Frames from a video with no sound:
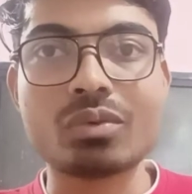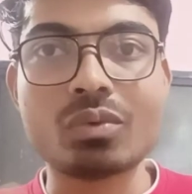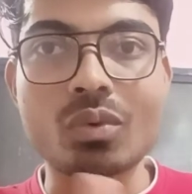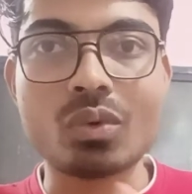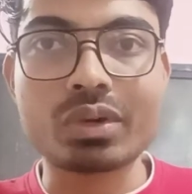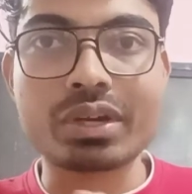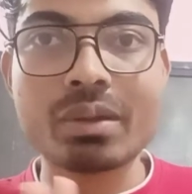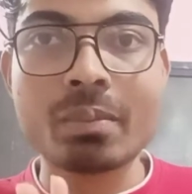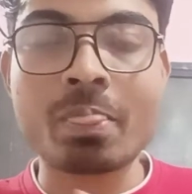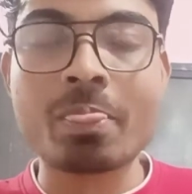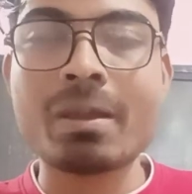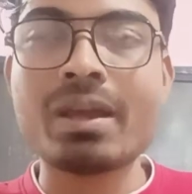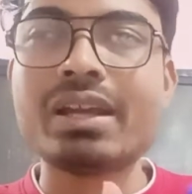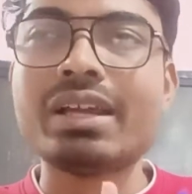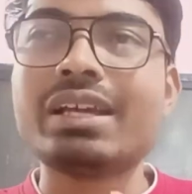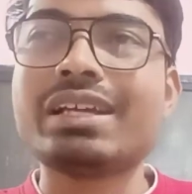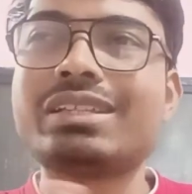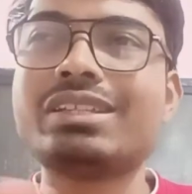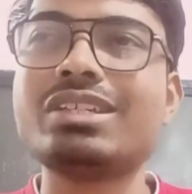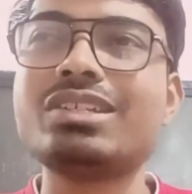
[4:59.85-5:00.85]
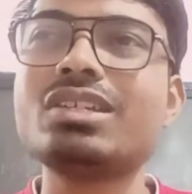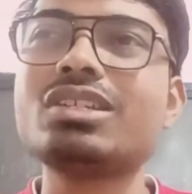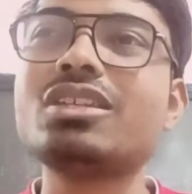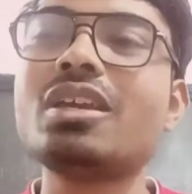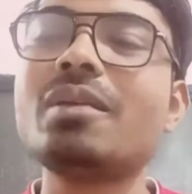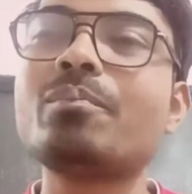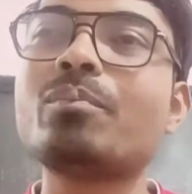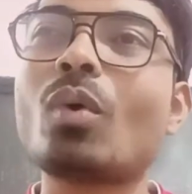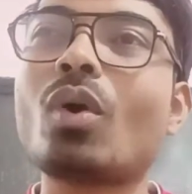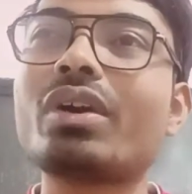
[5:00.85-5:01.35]
Okay, This is the
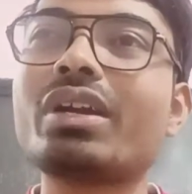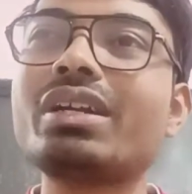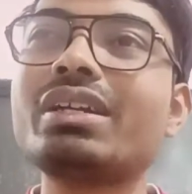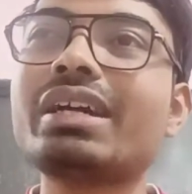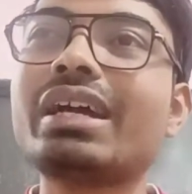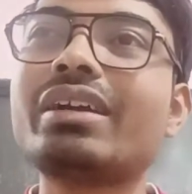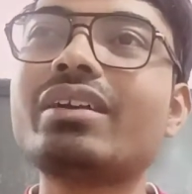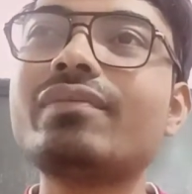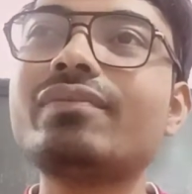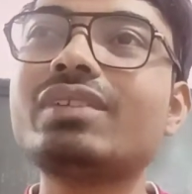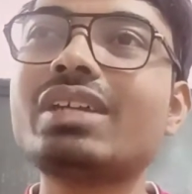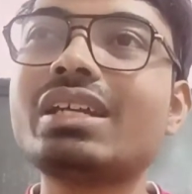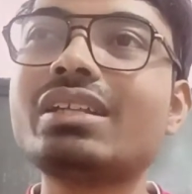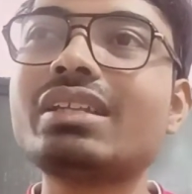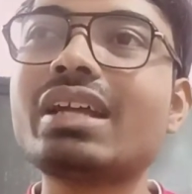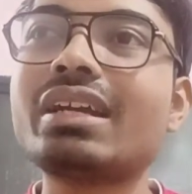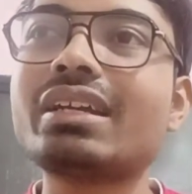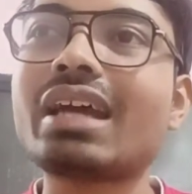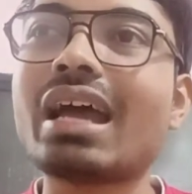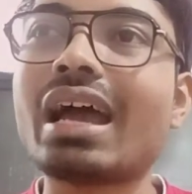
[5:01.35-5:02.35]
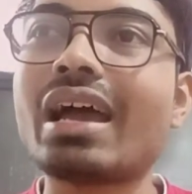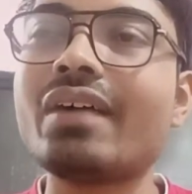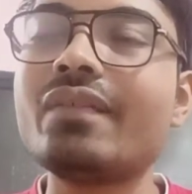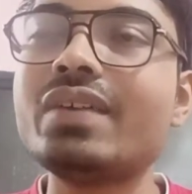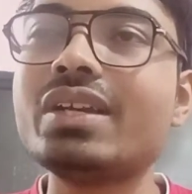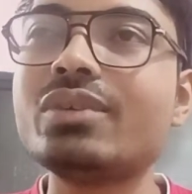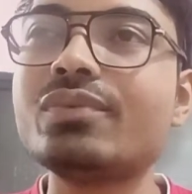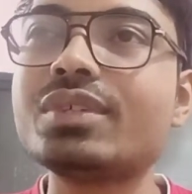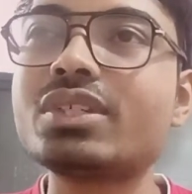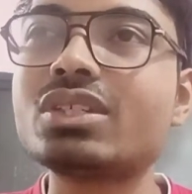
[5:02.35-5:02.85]
important kind of thing that I have
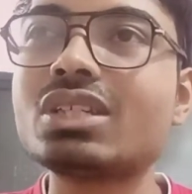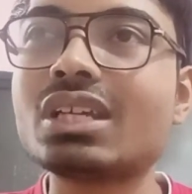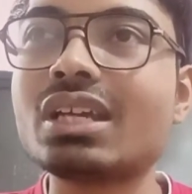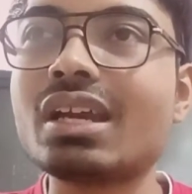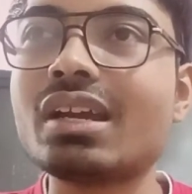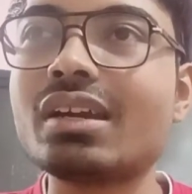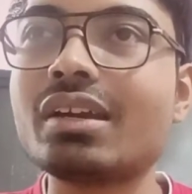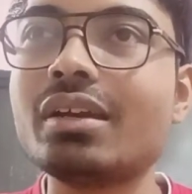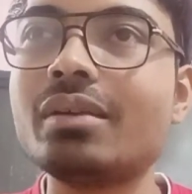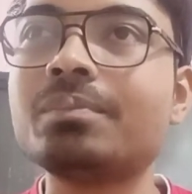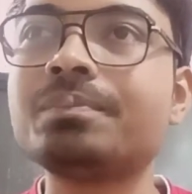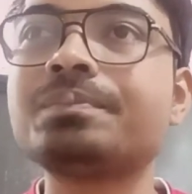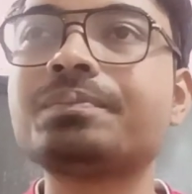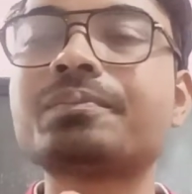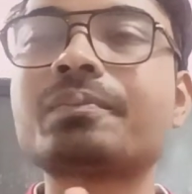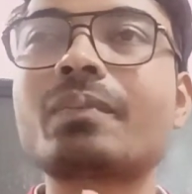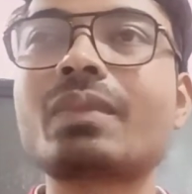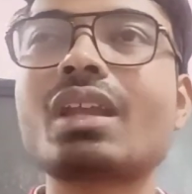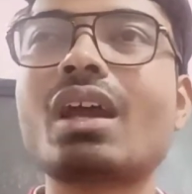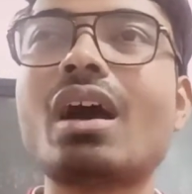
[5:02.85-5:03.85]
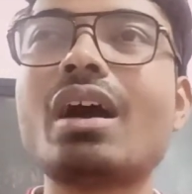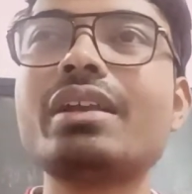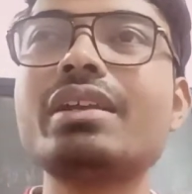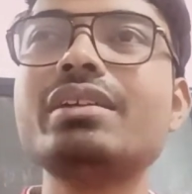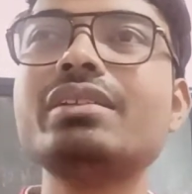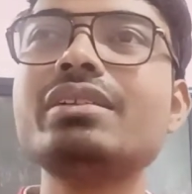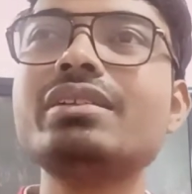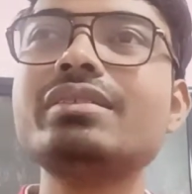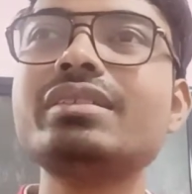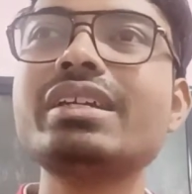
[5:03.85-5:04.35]
investigated.
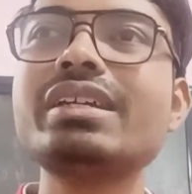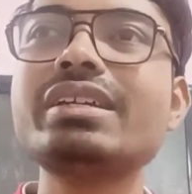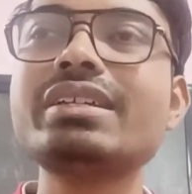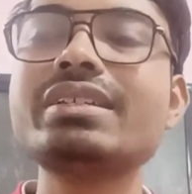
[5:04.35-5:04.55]
Another thing is